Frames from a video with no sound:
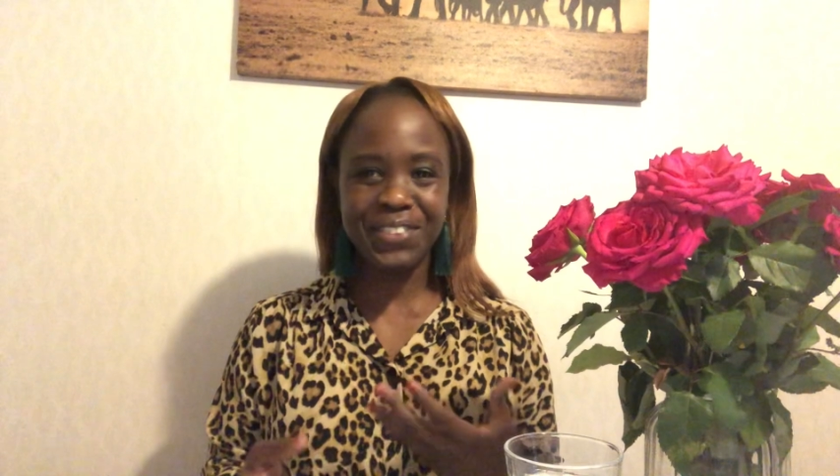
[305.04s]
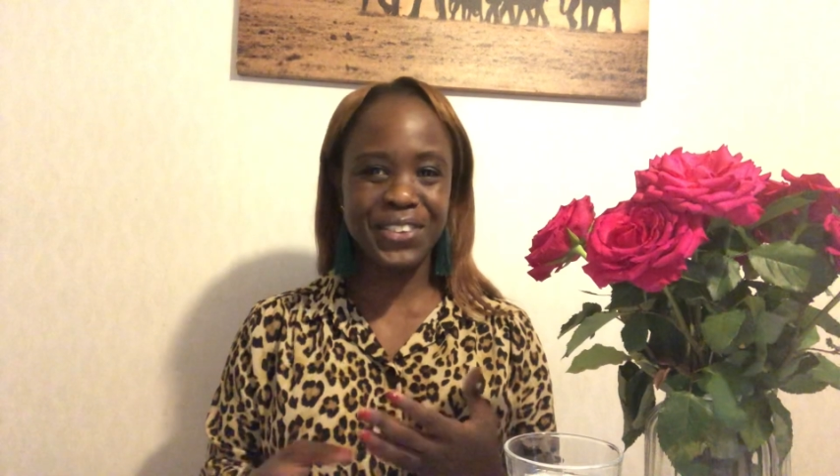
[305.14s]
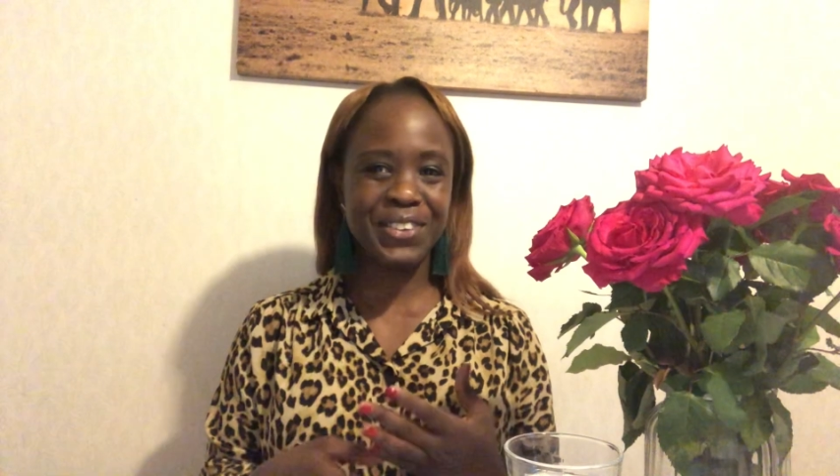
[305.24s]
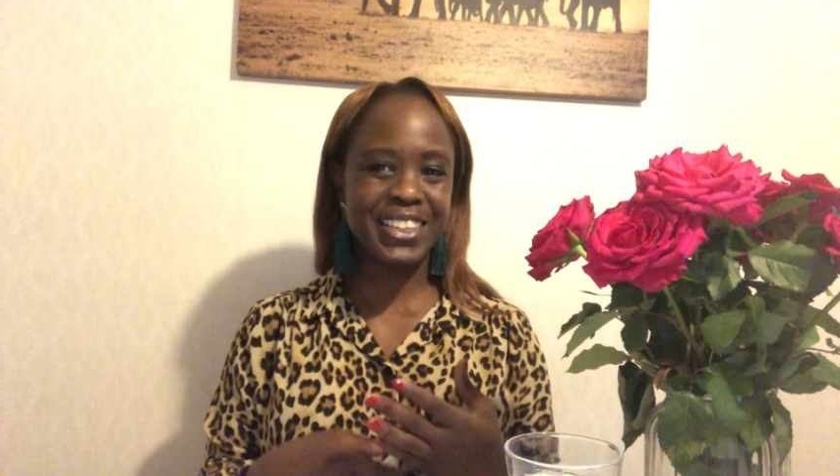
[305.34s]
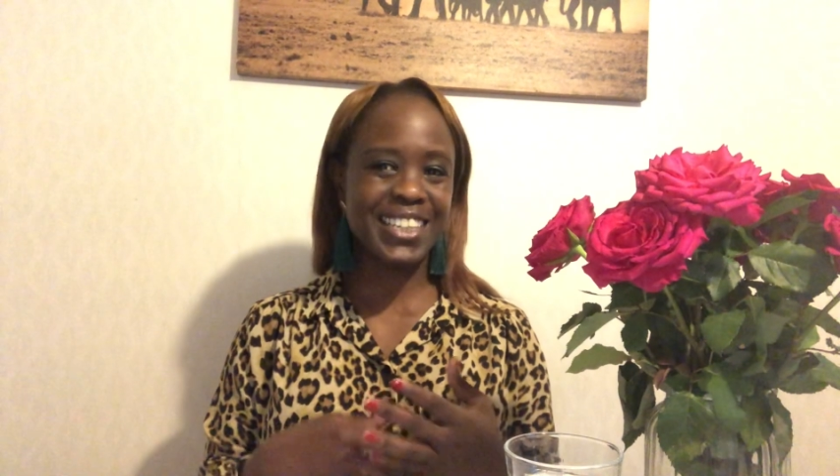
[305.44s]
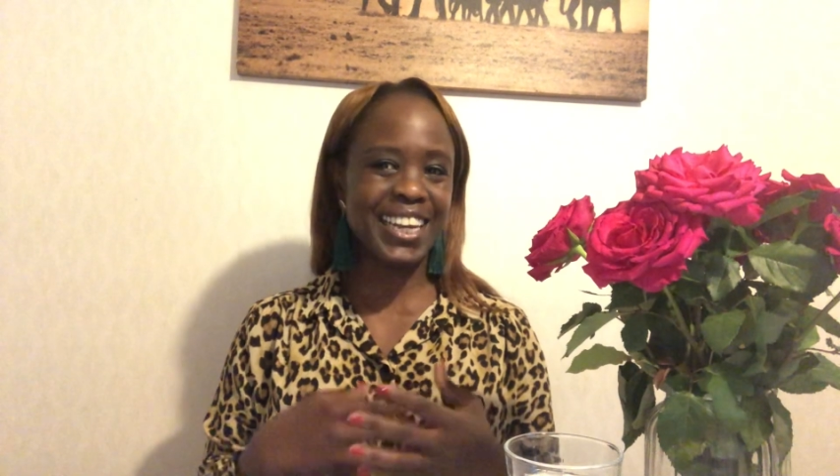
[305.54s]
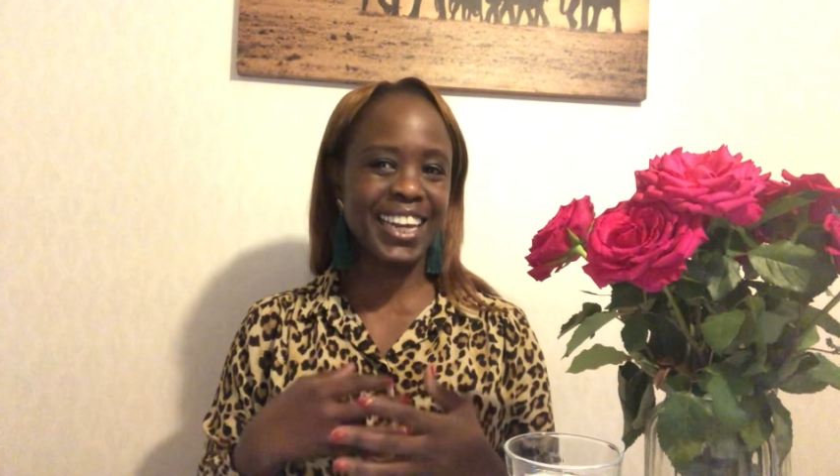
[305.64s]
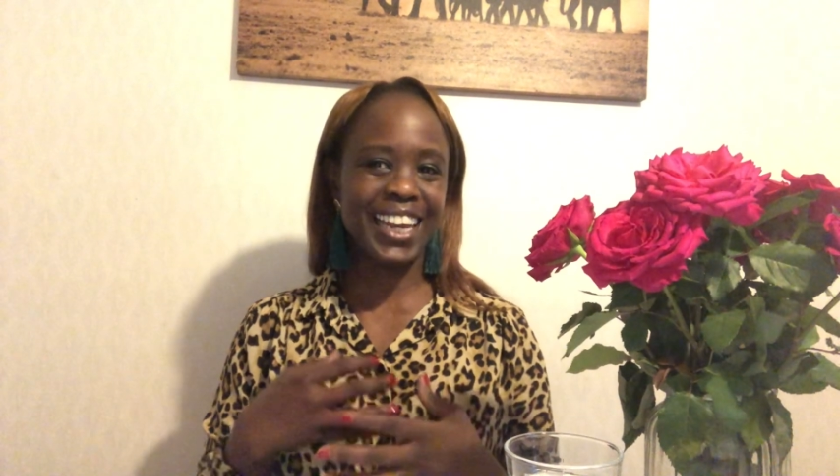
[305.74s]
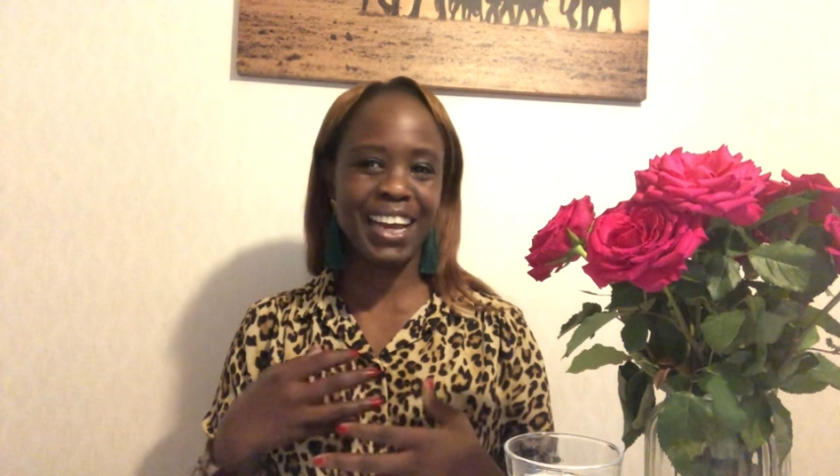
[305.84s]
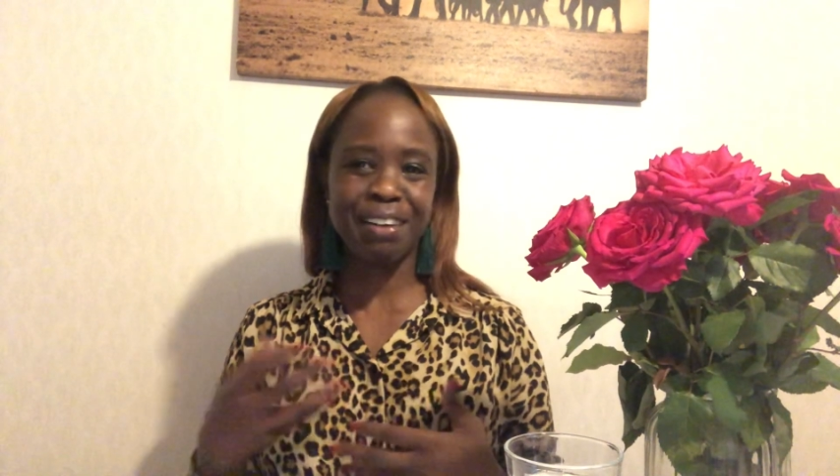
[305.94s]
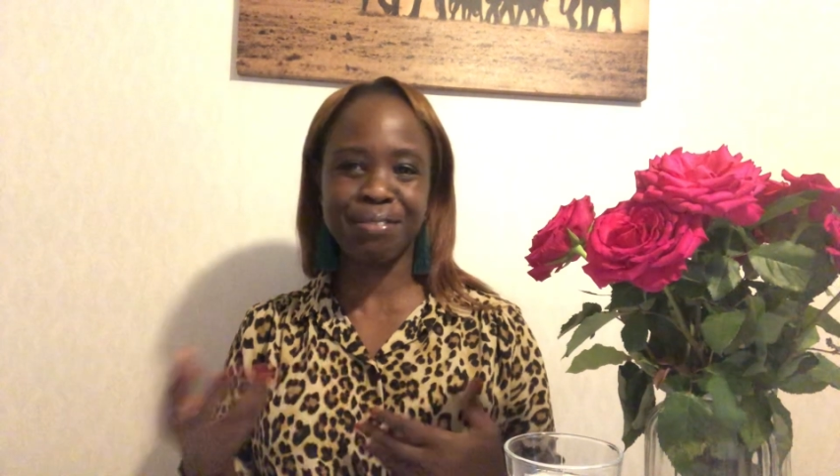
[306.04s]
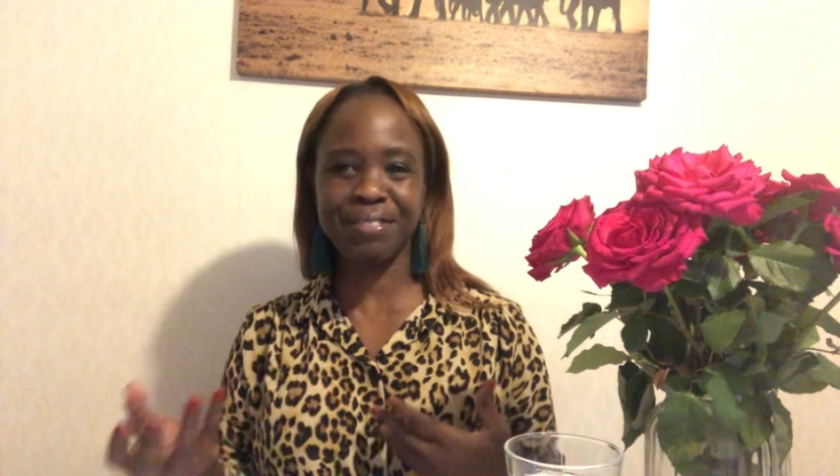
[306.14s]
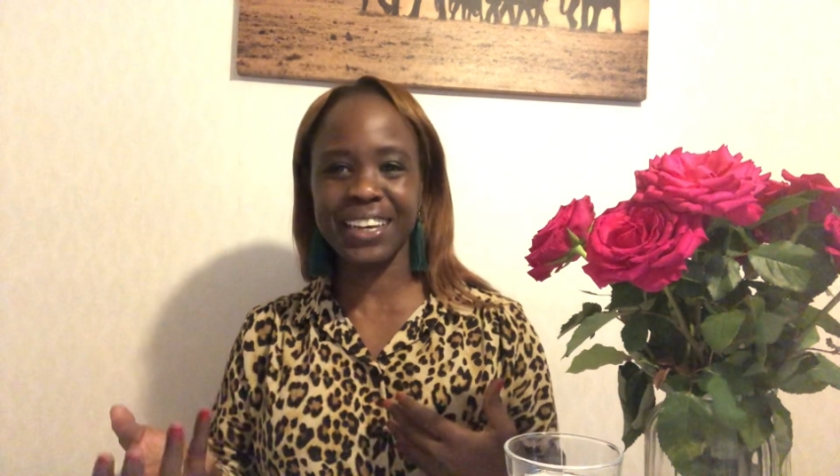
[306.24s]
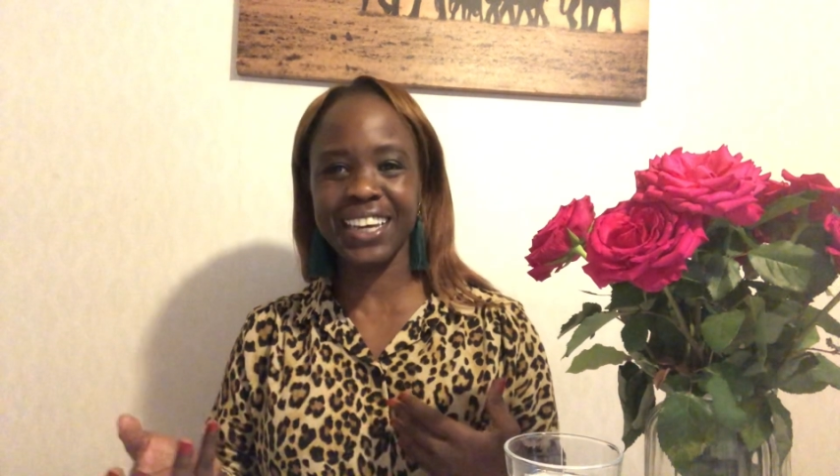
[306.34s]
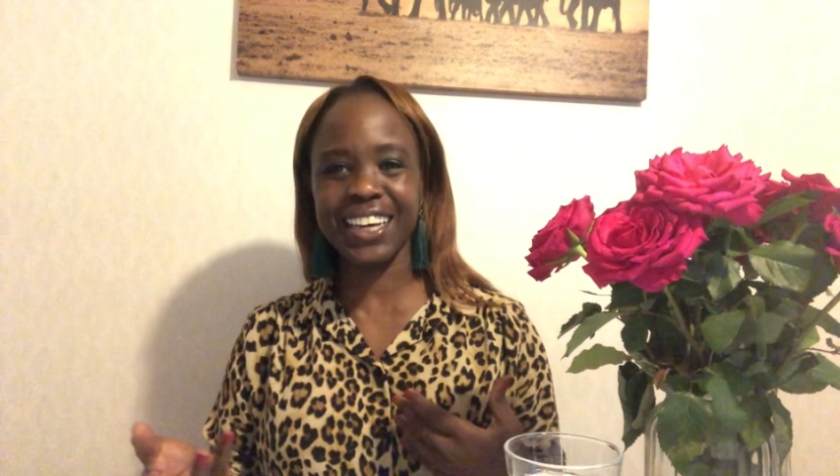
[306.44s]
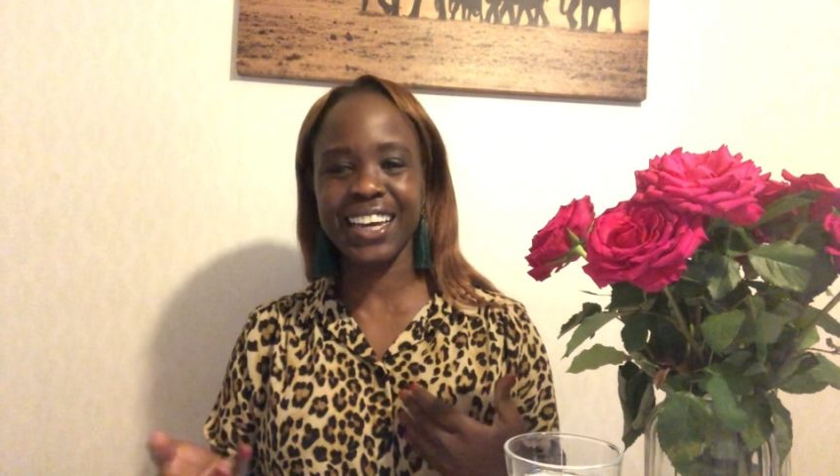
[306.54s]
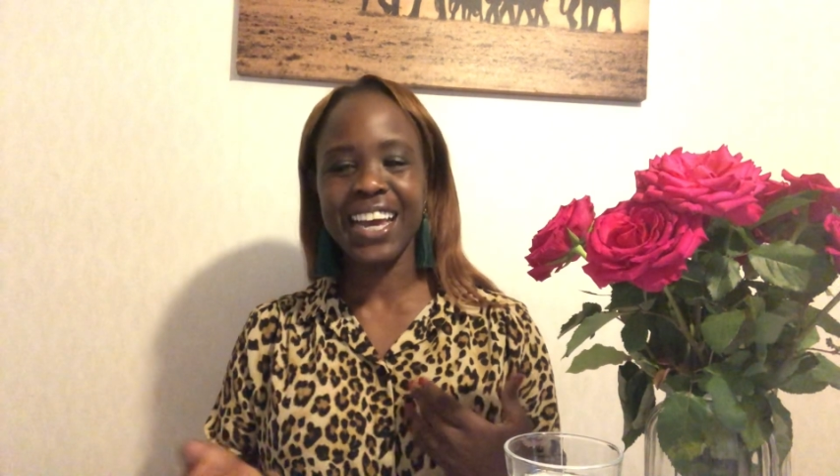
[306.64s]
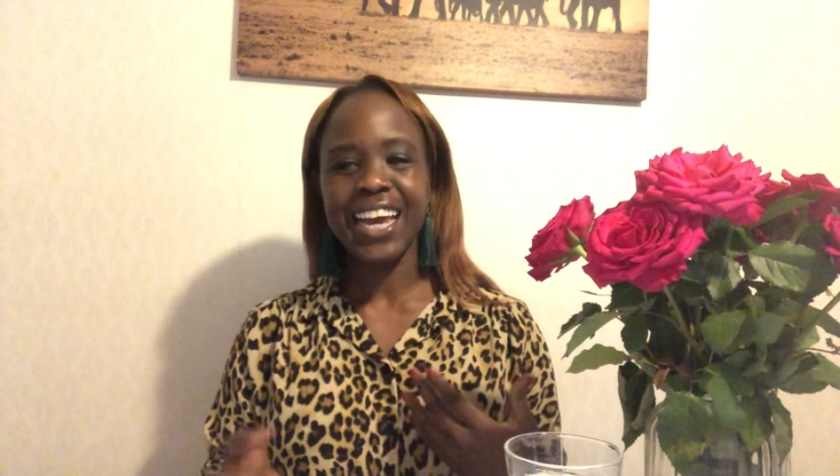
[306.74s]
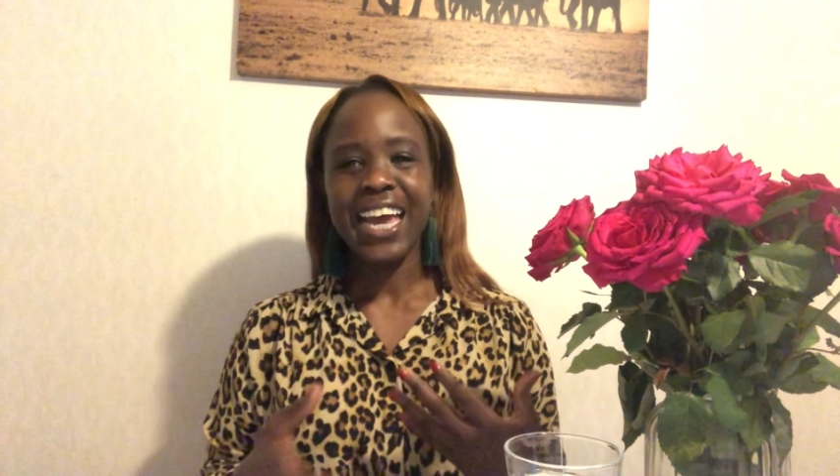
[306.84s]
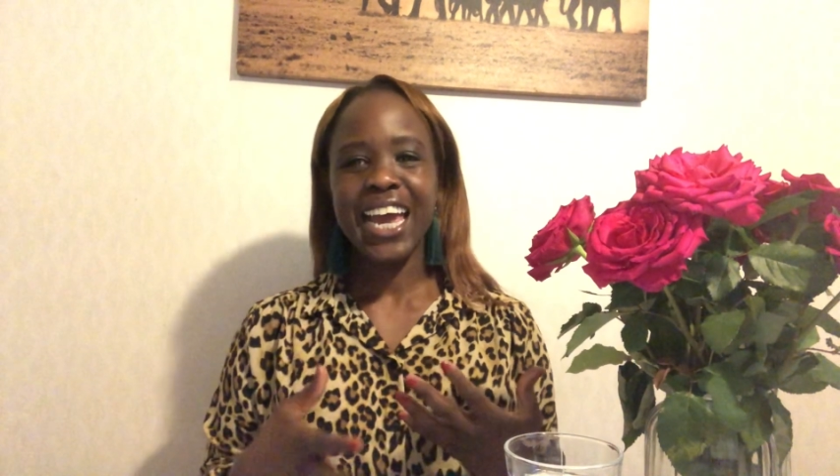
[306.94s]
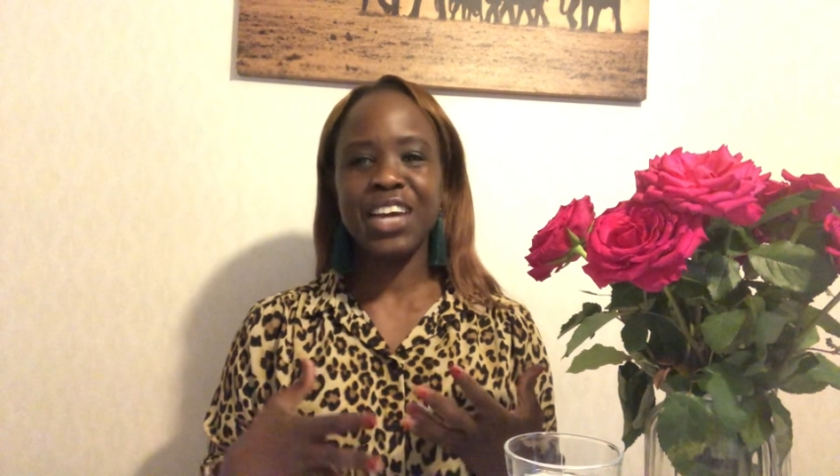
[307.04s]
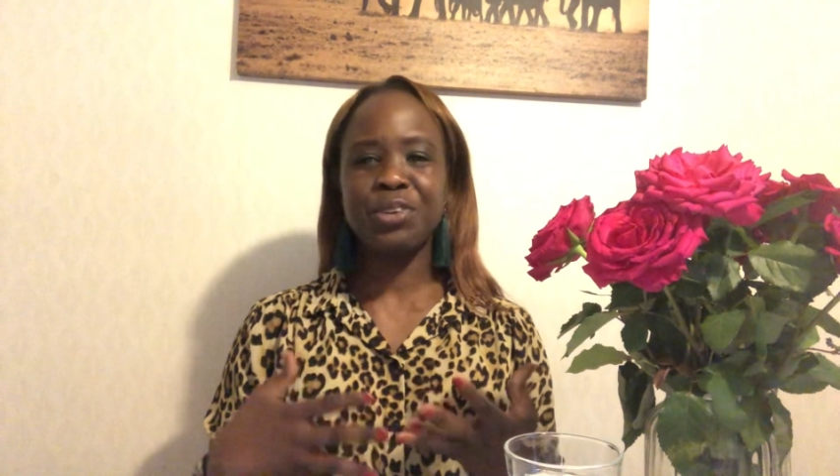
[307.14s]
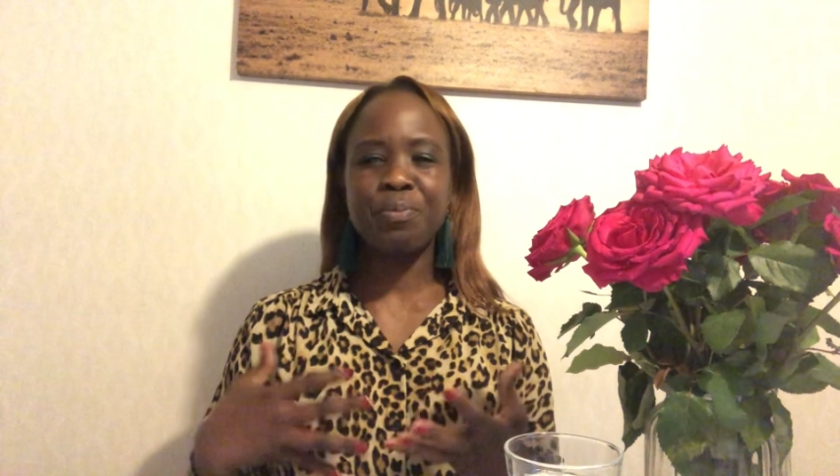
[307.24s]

you start laughing and